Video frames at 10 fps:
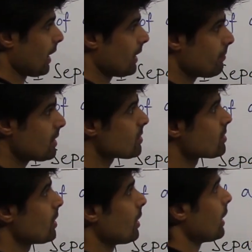elements.
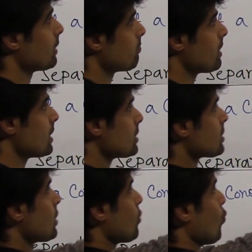It
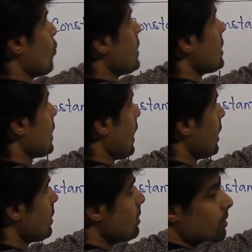means we
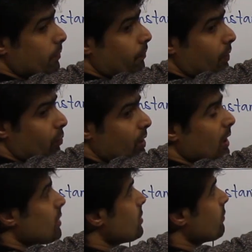can
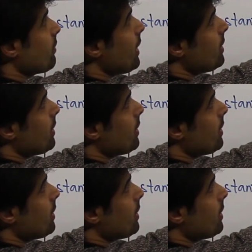divide a